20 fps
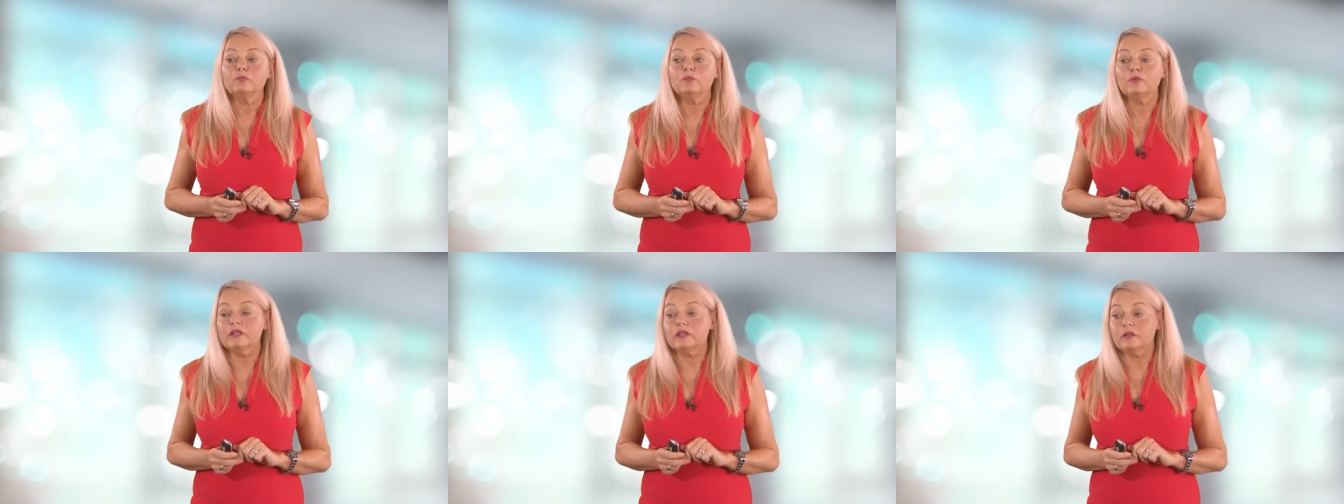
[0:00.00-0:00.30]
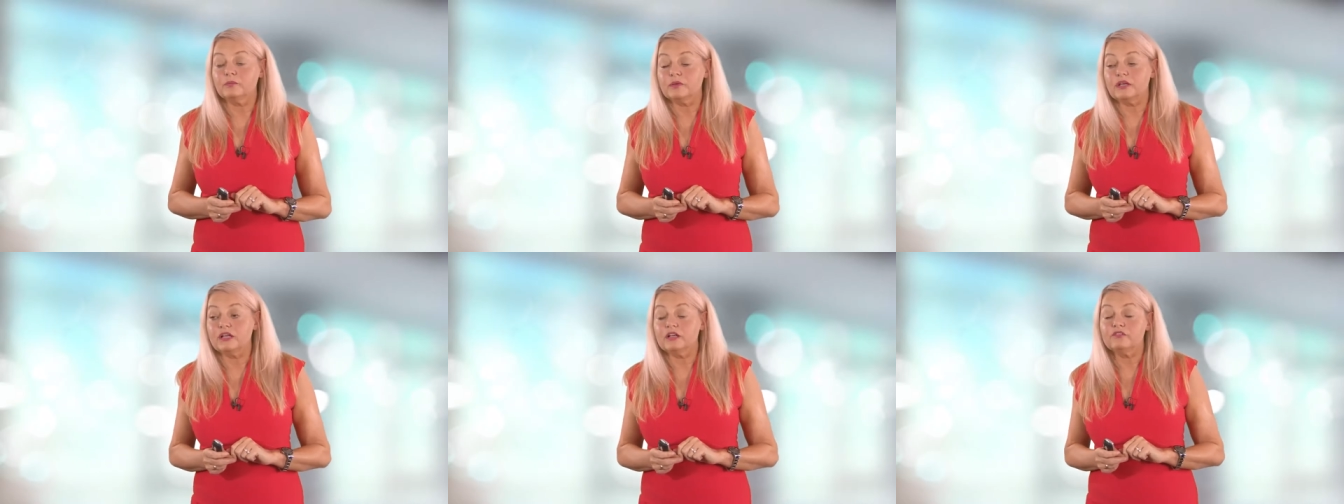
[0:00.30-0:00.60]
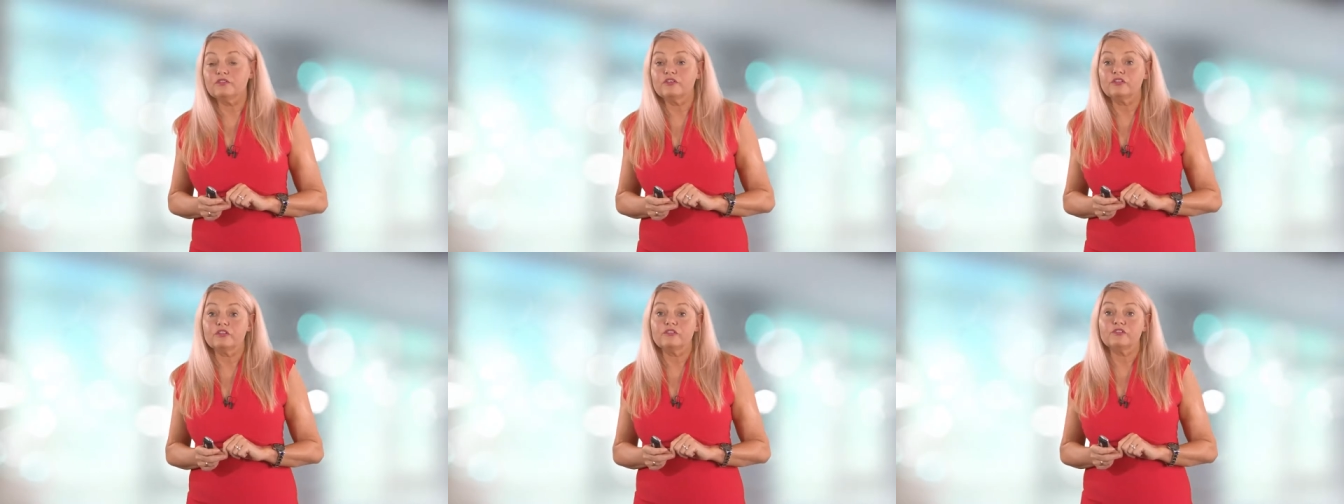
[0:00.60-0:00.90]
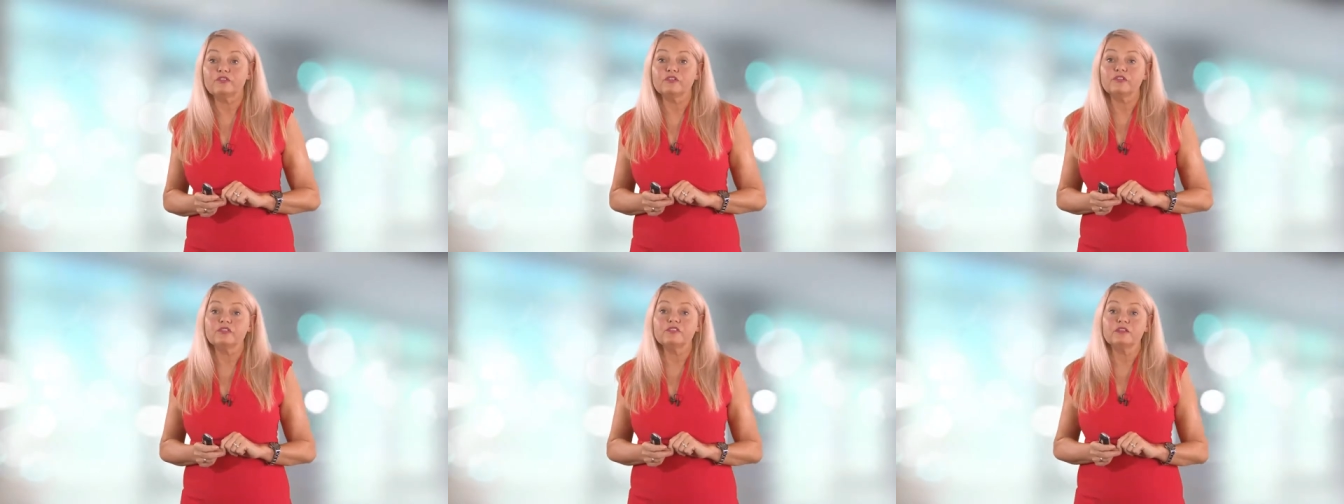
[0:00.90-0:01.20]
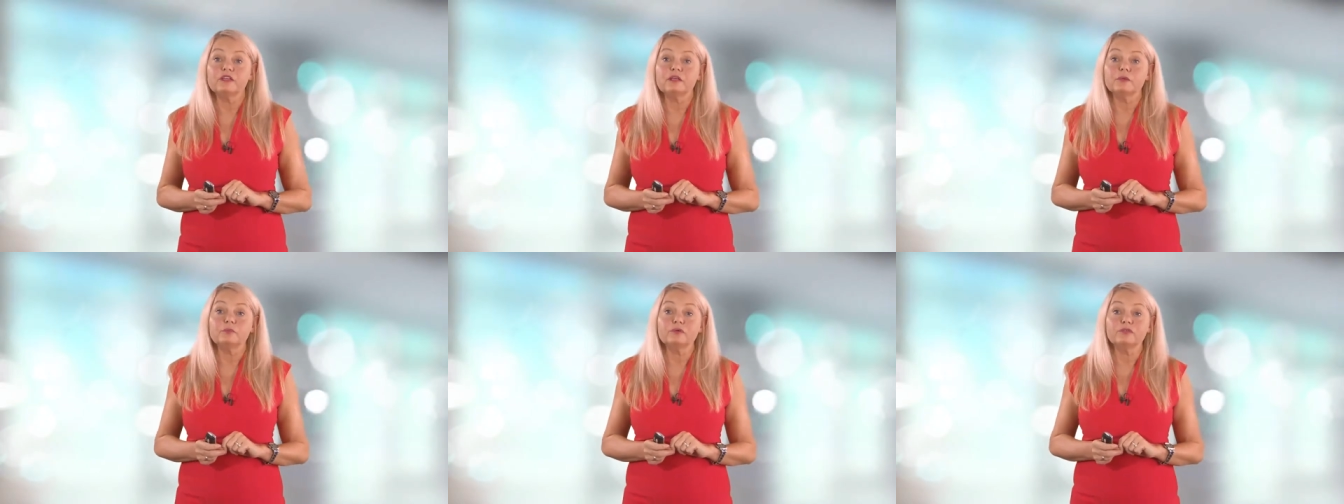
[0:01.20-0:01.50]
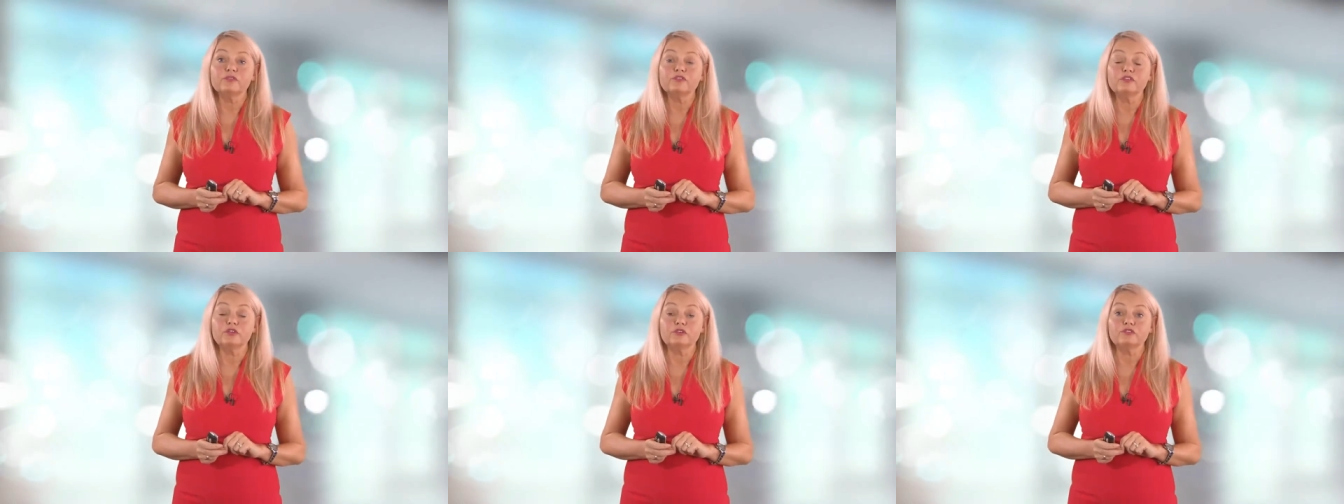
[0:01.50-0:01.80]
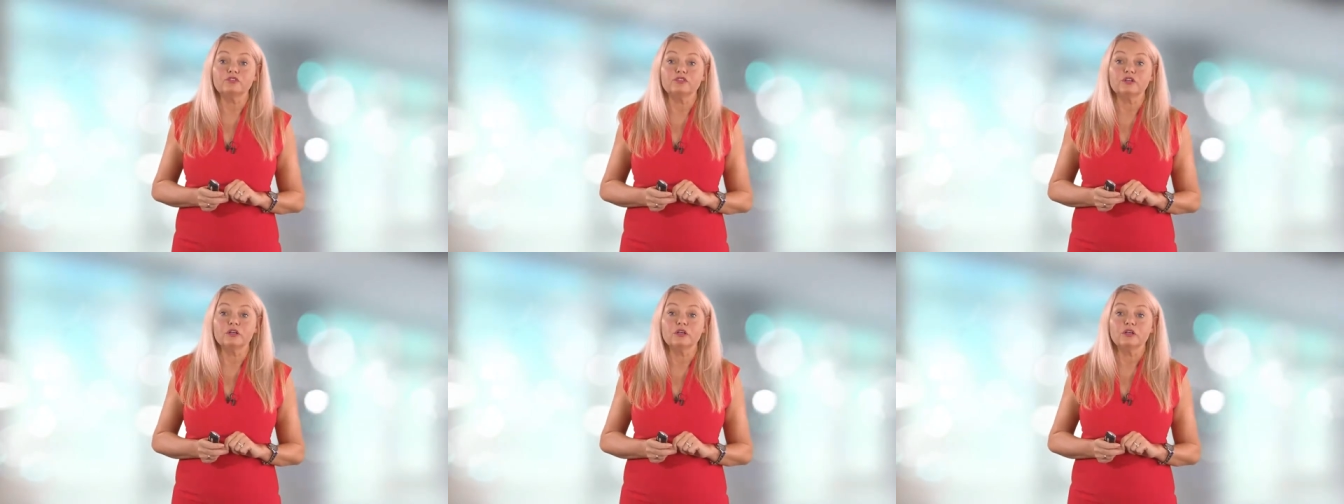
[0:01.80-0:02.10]
will be for the foreseeable
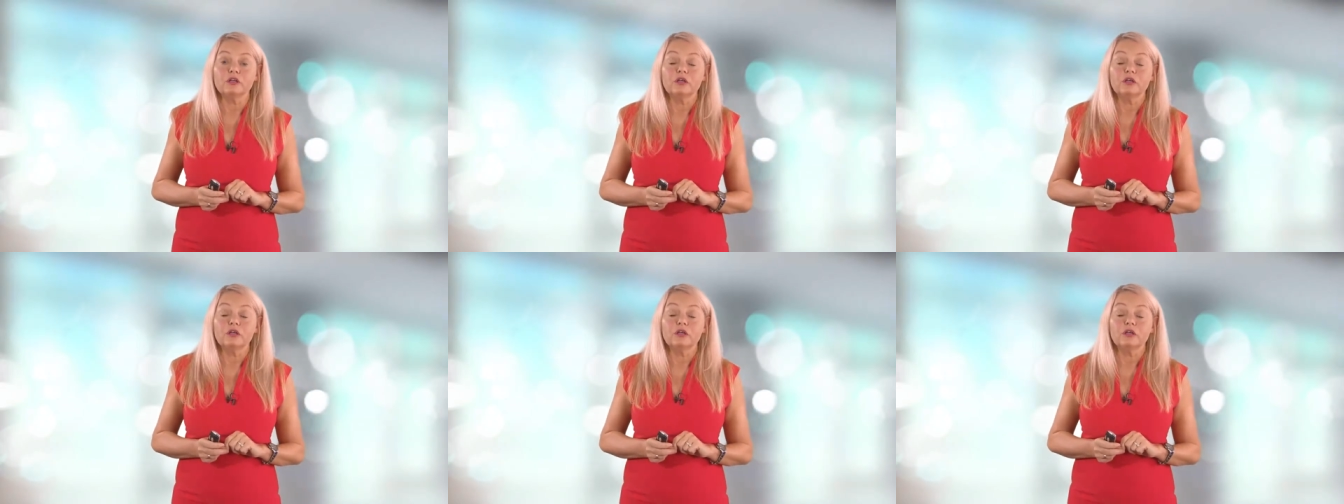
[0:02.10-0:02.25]
future.